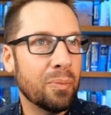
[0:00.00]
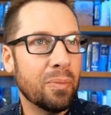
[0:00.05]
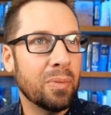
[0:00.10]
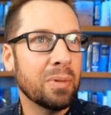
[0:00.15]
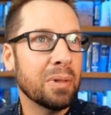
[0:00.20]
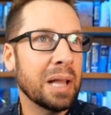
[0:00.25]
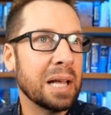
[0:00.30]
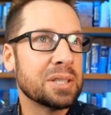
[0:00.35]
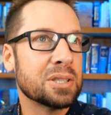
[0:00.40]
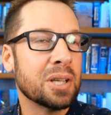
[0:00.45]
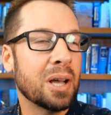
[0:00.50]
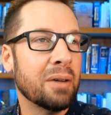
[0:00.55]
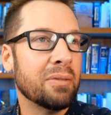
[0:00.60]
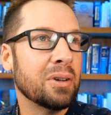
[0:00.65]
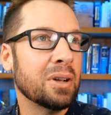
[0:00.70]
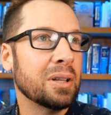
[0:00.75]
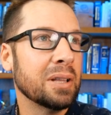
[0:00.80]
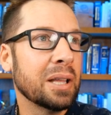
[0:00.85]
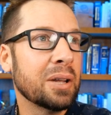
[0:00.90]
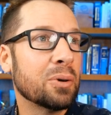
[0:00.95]
less of
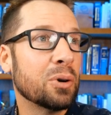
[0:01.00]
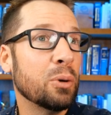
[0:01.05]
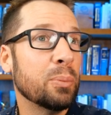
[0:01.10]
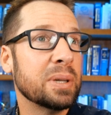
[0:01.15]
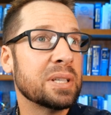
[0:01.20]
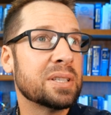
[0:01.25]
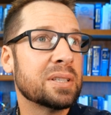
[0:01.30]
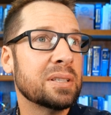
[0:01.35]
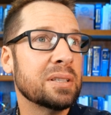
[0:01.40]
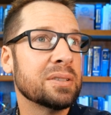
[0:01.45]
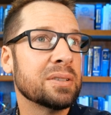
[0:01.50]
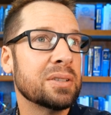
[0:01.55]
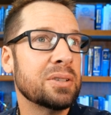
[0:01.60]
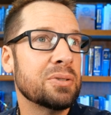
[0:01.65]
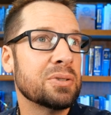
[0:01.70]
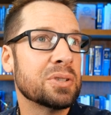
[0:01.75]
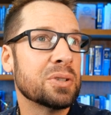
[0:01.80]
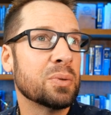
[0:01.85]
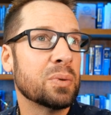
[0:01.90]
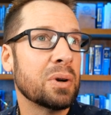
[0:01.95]
a literal, but still
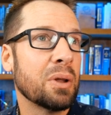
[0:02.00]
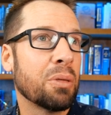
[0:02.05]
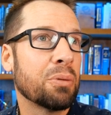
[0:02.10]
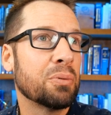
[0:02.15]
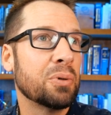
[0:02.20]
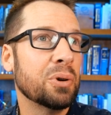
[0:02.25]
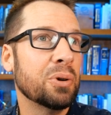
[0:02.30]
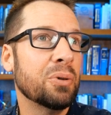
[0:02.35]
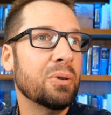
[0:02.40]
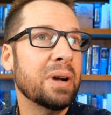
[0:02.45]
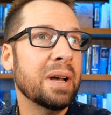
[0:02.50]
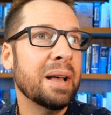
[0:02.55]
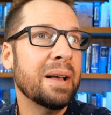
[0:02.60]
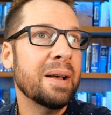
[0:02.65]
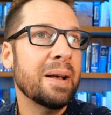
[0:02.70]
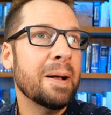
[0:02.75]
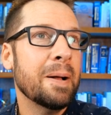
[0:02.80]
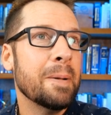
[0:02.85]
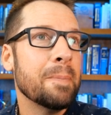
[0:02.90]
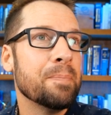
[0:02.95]
uses the word through.
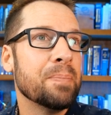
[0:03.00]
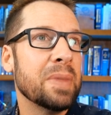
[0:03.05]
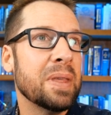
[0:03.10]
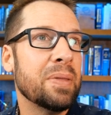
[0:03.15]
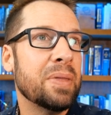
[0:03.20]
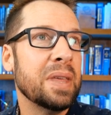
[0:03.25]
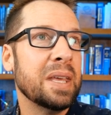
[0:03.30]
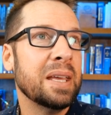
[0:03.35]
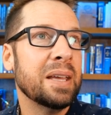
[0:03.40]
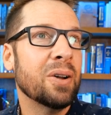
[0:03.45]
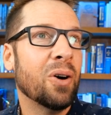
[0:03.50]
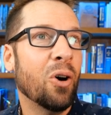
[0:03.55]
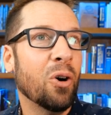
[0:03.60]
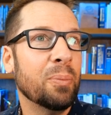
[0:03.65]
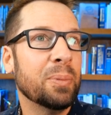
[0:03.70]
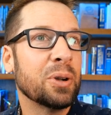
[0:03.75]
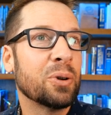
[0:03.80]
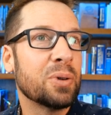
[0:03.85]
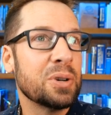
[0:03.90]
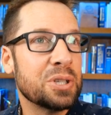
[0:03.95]
The
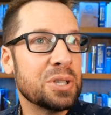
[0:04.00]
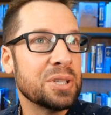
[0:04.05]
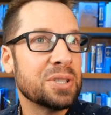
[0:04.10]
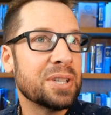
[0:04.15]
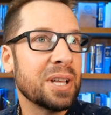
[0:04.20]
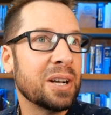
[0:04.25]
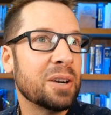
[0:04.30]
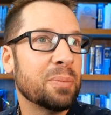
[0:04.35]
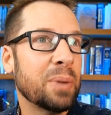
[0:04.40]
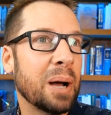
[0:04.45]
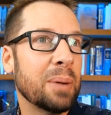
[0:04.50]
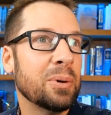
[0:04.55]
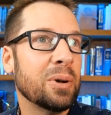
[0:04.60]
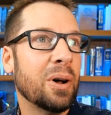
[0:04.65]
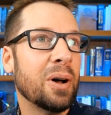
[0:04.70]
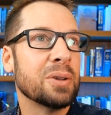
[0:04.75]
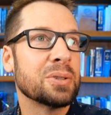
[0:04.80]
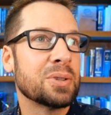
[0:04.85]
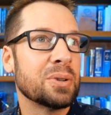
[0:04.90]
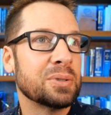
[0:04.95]
Holman Christian Standard Bible
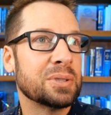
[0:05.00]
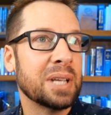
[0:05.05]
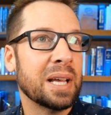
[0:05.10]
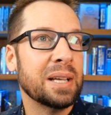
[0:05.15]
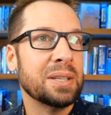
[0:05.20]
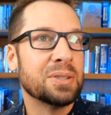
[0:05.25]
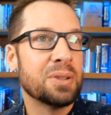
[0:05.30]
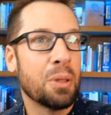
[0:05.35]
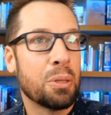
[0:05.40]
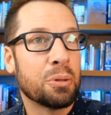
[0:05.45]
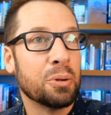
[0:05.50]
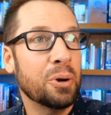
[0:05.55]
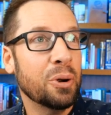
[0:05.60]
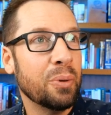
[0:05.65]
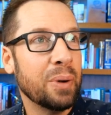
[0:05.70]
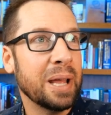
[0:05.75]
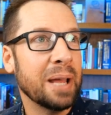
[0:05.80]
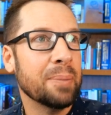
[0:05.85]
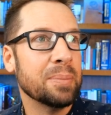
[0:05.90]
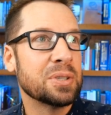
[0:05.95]
also says through
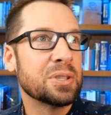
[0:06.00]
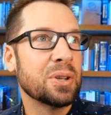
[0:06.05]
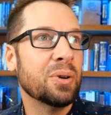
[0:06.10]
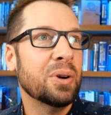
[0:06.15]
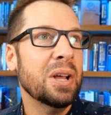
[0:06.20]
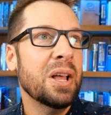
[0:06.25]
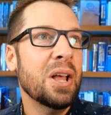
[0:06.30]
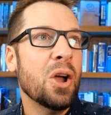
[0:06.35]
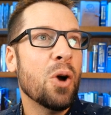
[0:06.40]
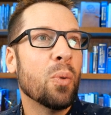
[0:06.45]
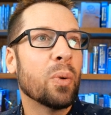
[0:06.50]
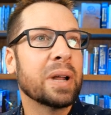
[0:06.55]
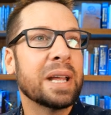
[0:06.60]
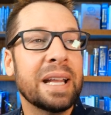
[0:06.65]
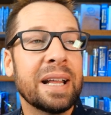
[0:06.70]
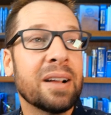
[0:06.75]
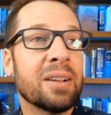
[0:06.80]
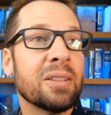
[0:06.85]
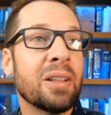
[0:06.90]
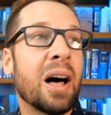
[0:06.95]
him. So we're
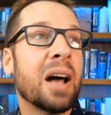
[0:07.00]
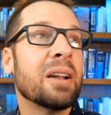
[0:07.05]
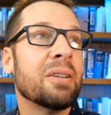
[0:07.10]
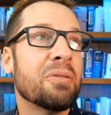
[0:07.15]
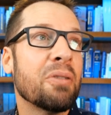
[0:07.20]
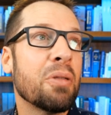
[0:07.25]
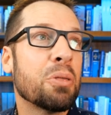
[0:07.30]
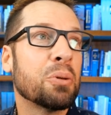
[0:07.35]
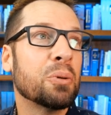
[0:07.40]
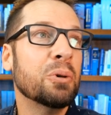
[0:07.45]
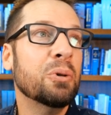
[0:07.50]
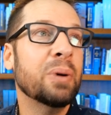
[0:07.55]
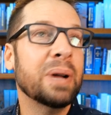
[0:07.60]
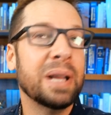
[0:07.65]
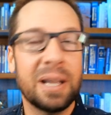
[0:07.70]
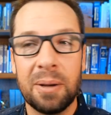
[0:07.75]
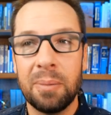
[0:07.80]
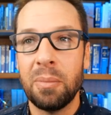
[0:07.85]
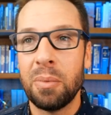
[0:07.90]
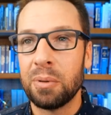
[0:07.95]
getting a lot of through
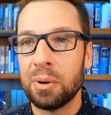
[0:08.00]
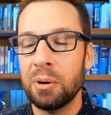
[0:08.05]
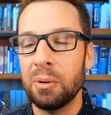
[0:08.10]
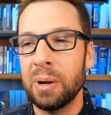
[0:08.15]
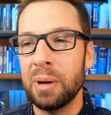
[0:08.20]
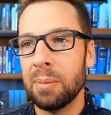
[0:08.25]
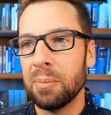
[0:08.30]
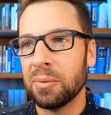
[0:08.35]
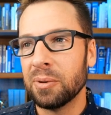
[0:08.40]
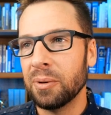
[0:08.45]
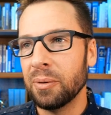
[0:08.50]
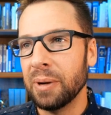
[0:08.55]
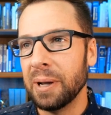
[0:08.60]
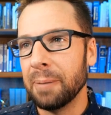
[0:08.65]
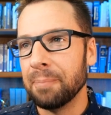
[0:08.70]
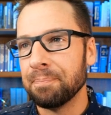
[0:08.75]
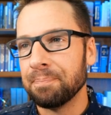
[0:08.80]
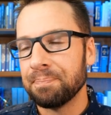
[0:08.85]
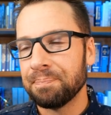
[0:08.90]
him, through him, through him.